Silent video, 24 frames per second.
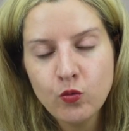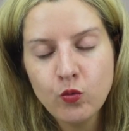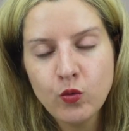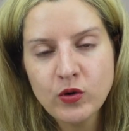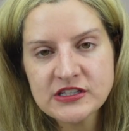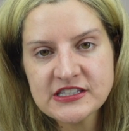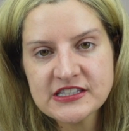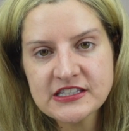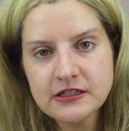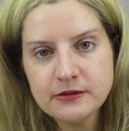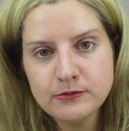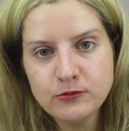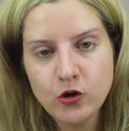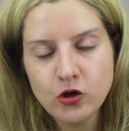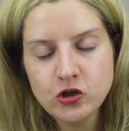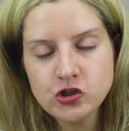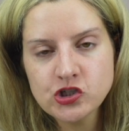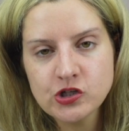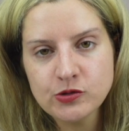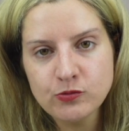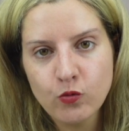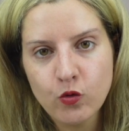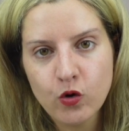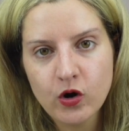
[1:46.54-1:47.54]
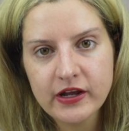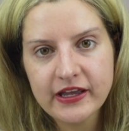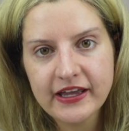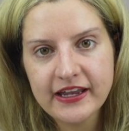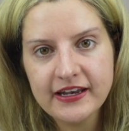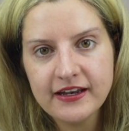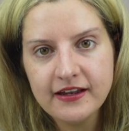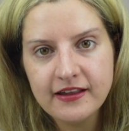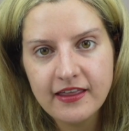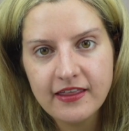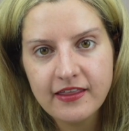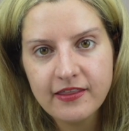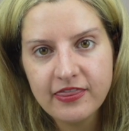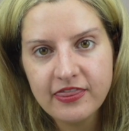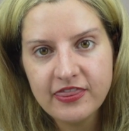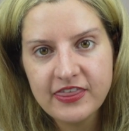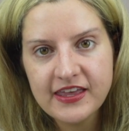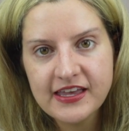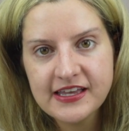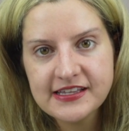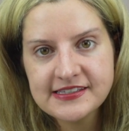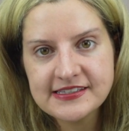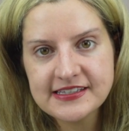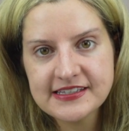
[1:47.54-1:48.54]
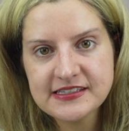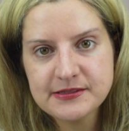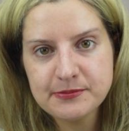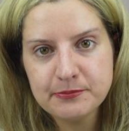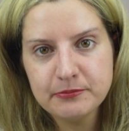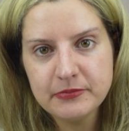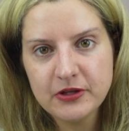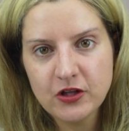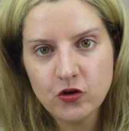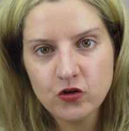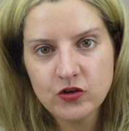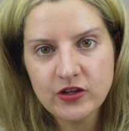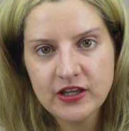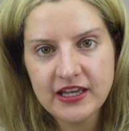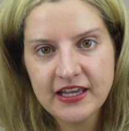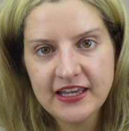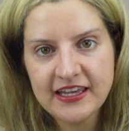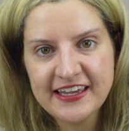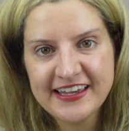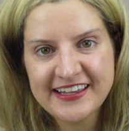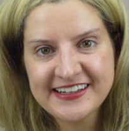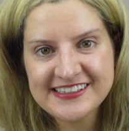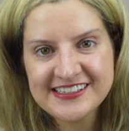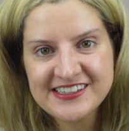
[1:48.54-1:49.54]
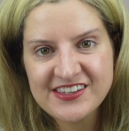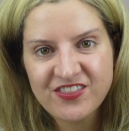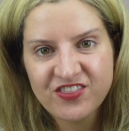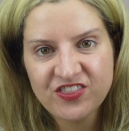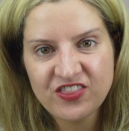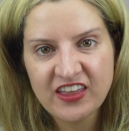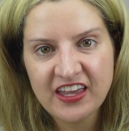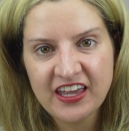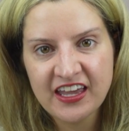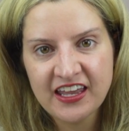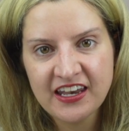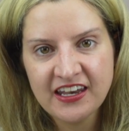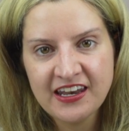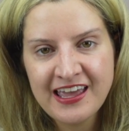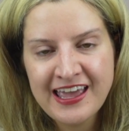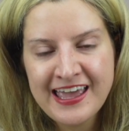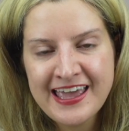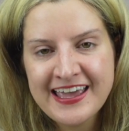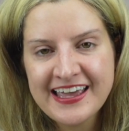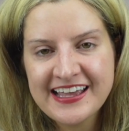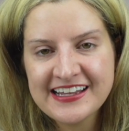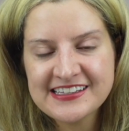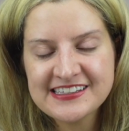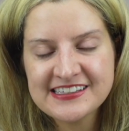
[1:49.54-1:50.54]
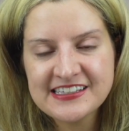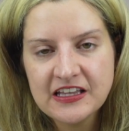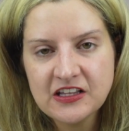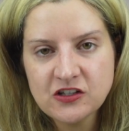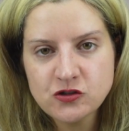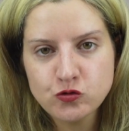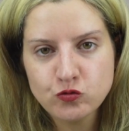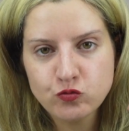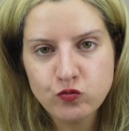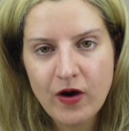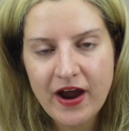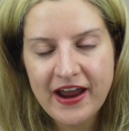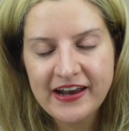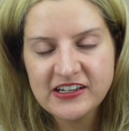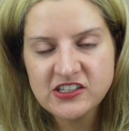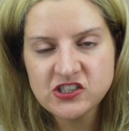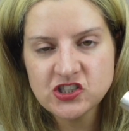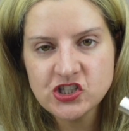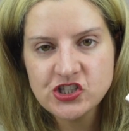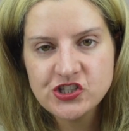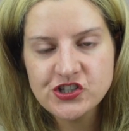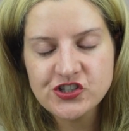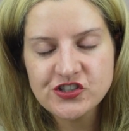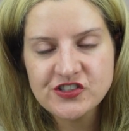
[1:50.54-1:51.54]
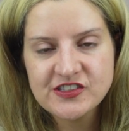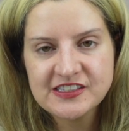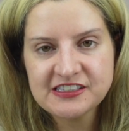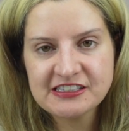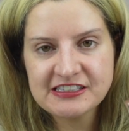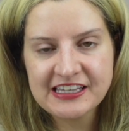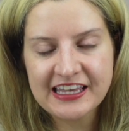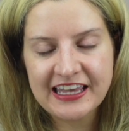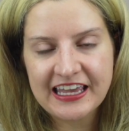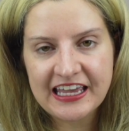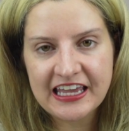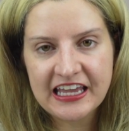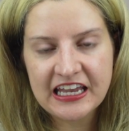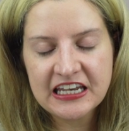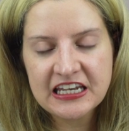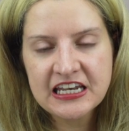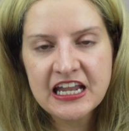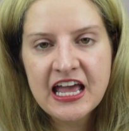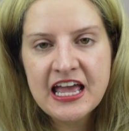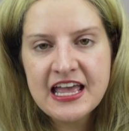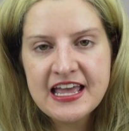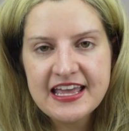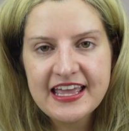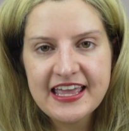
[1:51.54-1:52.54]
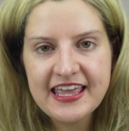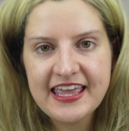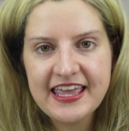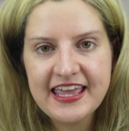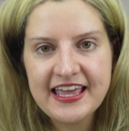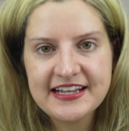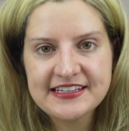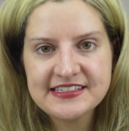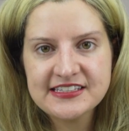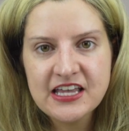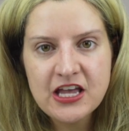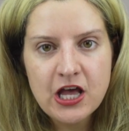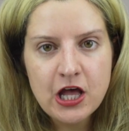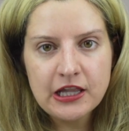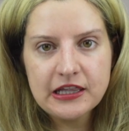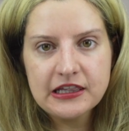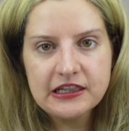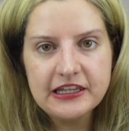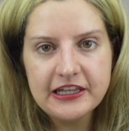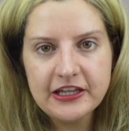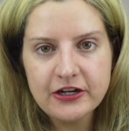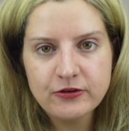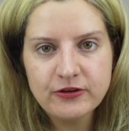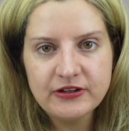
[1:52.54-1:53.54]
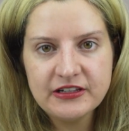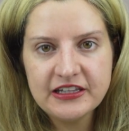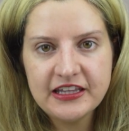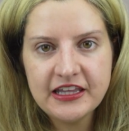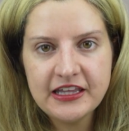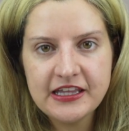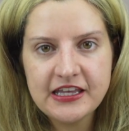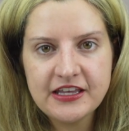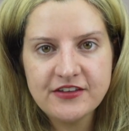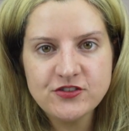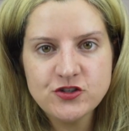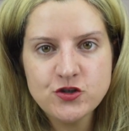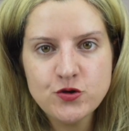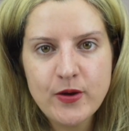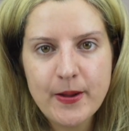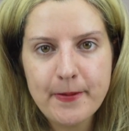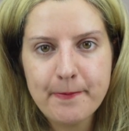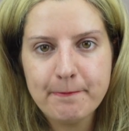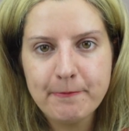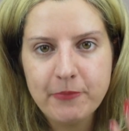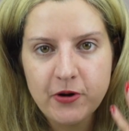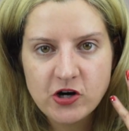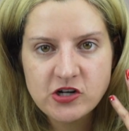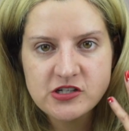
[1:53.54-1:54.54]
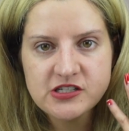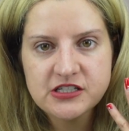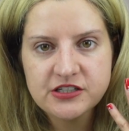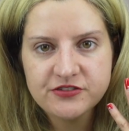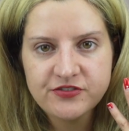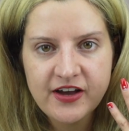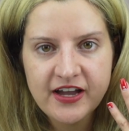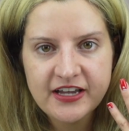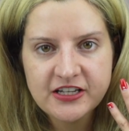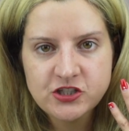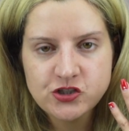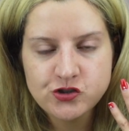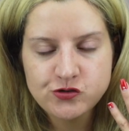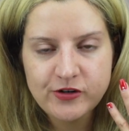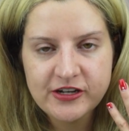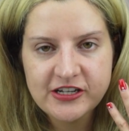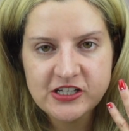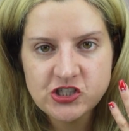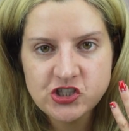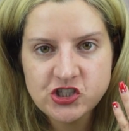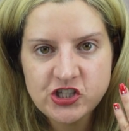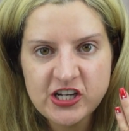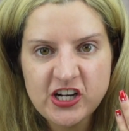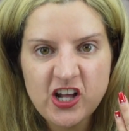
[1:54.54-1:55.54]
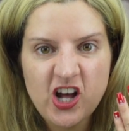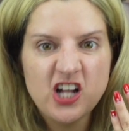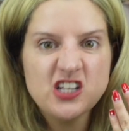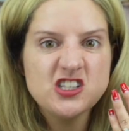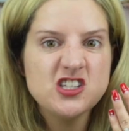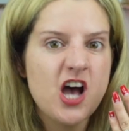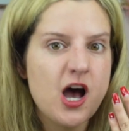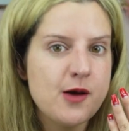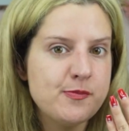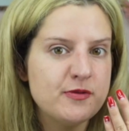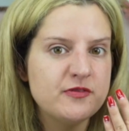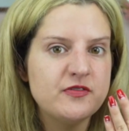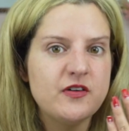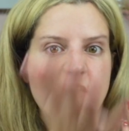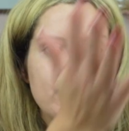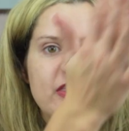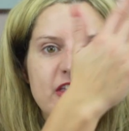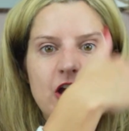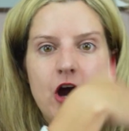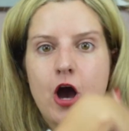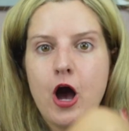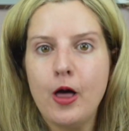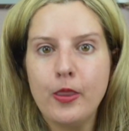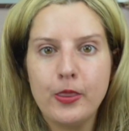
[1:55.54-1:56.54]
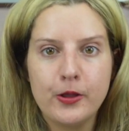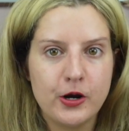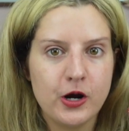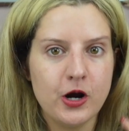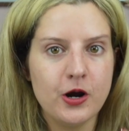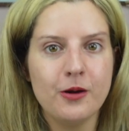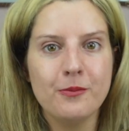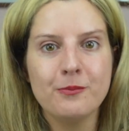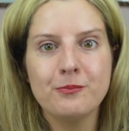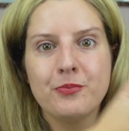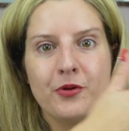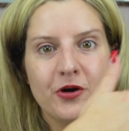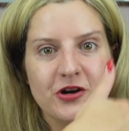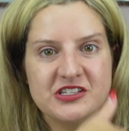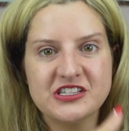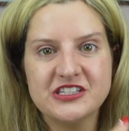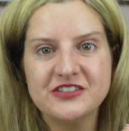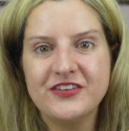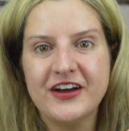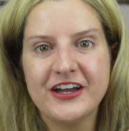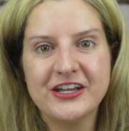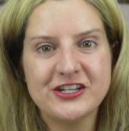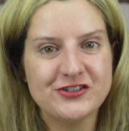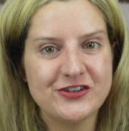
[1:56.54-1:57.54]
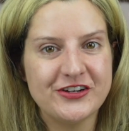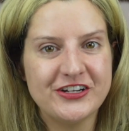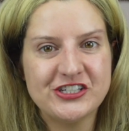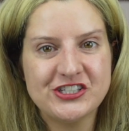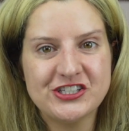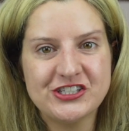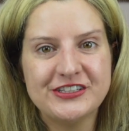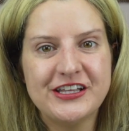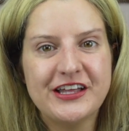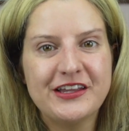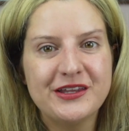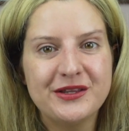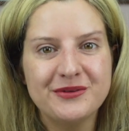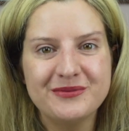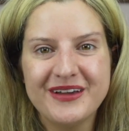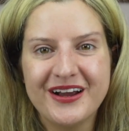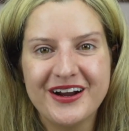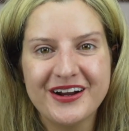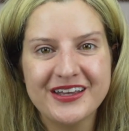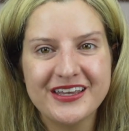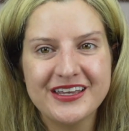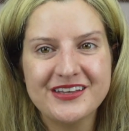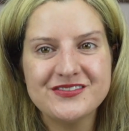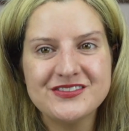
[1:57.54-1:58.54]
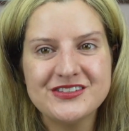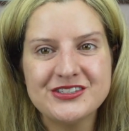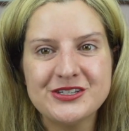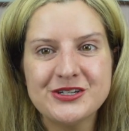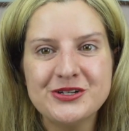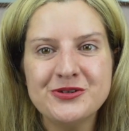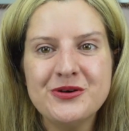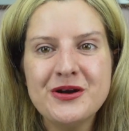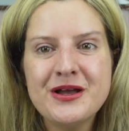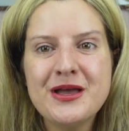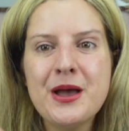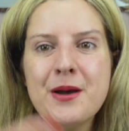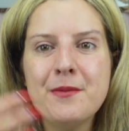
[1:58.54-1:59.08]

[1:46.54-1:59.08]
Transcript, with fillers: What's an emulsion, Morgan? This, it's milky, it's thin, it sinks right into your skin. It literally gives you a burst of hydration on top of all the other bursts of hydration that La Mer gives you,